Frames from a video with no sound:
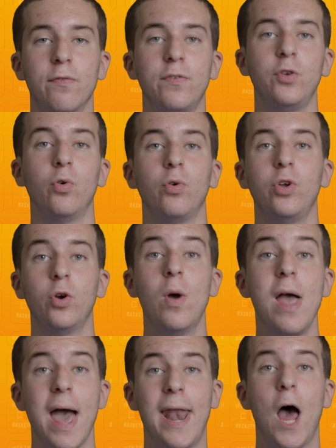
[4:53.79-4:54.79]
of fuel you
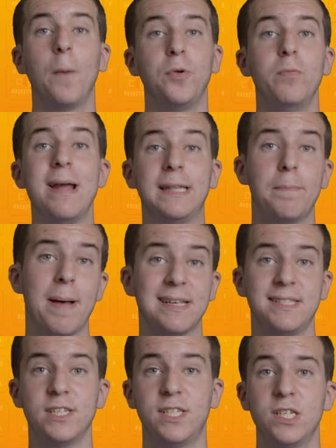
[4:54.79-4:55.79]
and help you make the
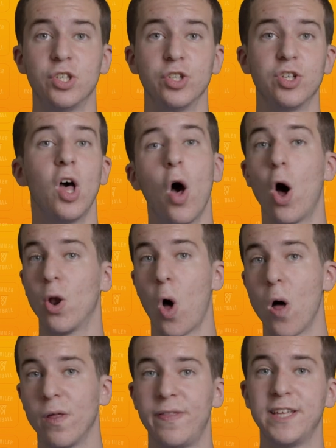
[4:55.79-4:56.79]
best decisions on
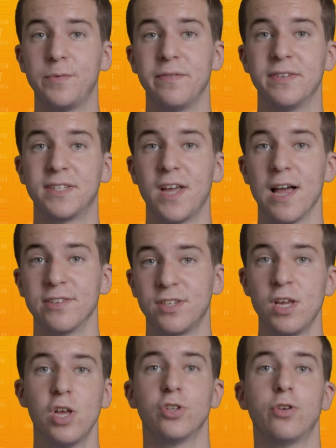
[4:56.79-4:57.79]
all the things we've
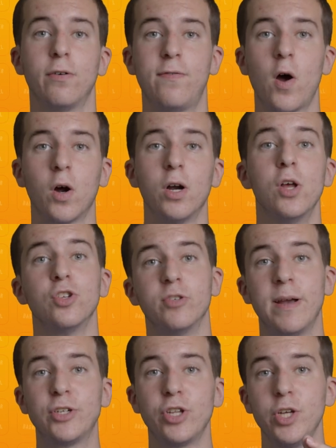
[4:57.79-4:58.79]
discussed so far.
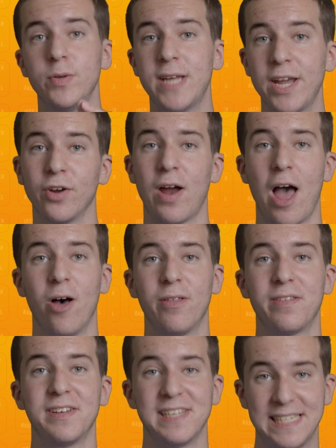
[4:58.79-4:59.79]
So make sure that you take your
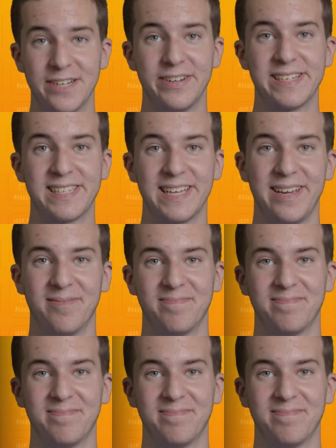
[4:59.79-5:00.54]
health seriously.